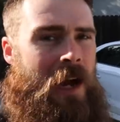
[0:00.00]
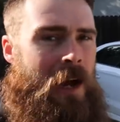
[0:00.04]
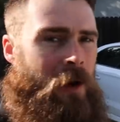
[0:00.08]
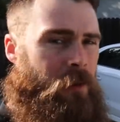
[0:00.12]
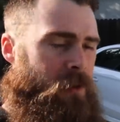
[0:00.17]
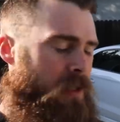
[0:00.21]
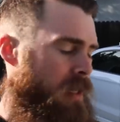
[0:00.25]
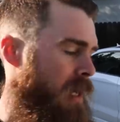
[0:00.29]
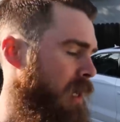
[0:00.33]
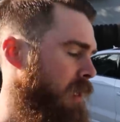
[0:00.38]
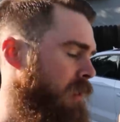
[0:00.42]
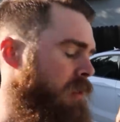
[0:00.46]

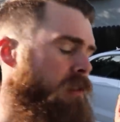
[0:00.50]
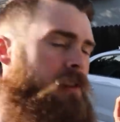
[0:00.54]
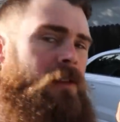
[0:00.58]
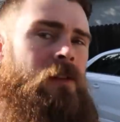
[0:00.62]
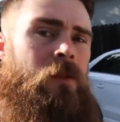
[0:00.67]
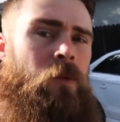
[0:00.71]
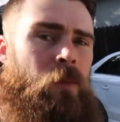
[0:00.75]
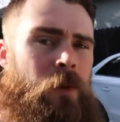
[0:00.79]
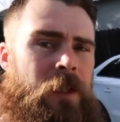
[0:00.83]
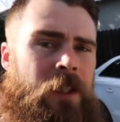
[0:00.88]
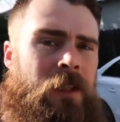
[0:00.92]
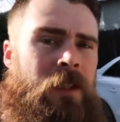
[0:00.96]
Audi
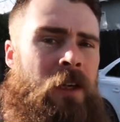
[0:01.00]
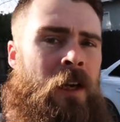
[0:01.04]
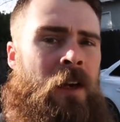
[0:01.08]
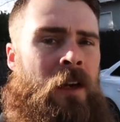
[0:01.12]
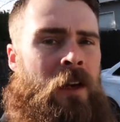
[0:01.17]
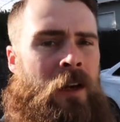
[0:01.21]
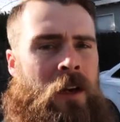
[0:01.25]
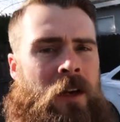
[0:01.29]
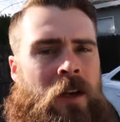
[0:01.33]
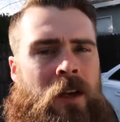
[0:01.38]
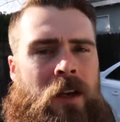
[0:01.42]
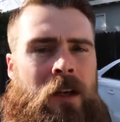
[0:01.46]
S3
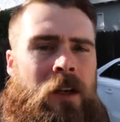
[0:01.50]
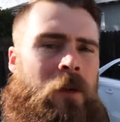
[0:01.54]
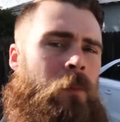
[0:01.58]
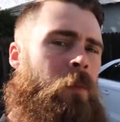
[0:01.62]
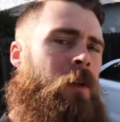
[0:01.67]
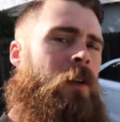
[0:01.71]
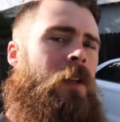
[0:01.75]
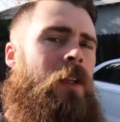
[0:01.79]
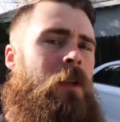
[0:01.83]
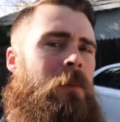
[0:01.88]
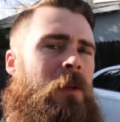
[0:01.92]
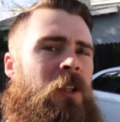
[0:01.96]
and
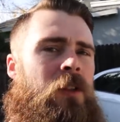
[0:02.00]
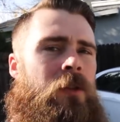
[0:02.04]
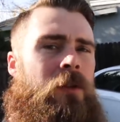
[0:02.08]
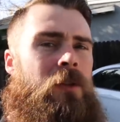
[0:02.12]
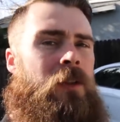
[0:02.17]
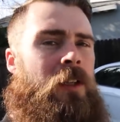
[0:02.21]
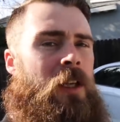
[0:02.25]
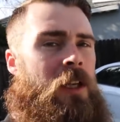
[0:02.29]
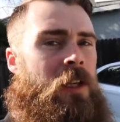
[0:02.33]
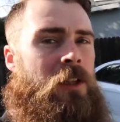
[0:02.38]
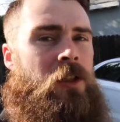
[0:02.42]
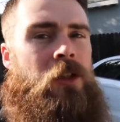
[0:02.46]
we're gonna be
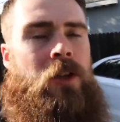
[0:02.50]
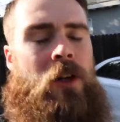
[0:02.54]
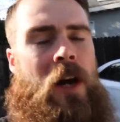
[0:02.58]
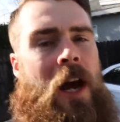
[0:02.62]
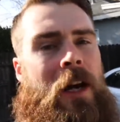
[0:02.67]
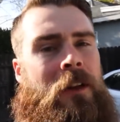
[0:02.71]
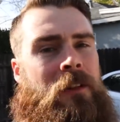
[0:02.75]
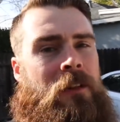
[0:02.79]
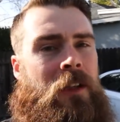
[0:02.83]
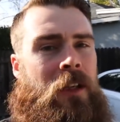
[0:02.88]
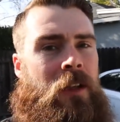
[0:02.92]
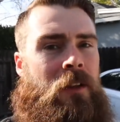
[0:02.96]
doing a
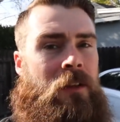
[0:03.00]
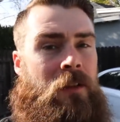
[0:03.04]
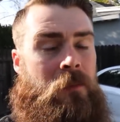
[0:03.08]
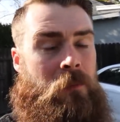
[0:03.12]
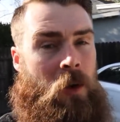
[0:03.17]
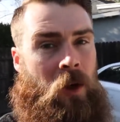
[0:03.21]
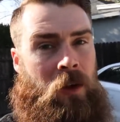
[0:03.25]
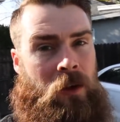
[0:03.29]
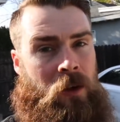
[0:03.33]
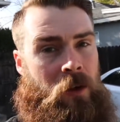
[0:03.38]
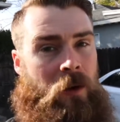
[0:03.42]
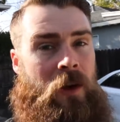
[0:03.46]
track day
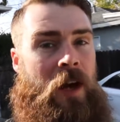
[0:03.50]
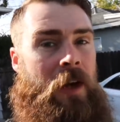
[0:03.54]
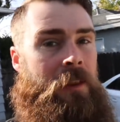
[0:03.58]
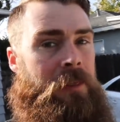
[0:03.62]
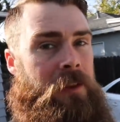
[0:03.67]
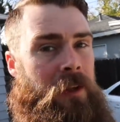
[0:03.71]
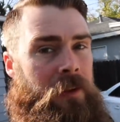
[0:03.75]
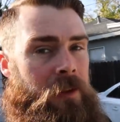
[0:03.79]
tomorrow at